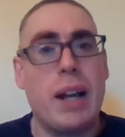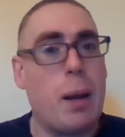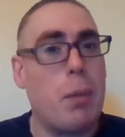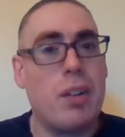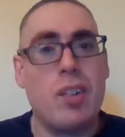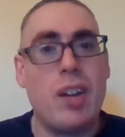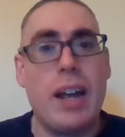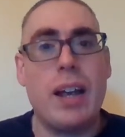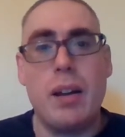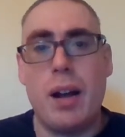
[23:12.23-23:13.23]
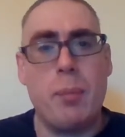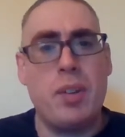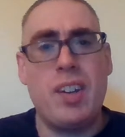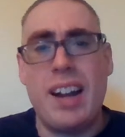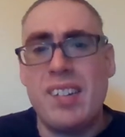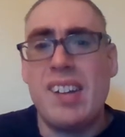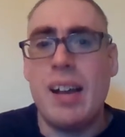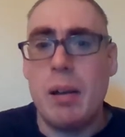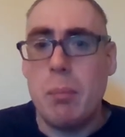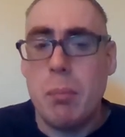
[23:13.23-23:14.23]
I'm not saying it upsets
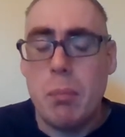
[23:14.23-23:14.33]
him.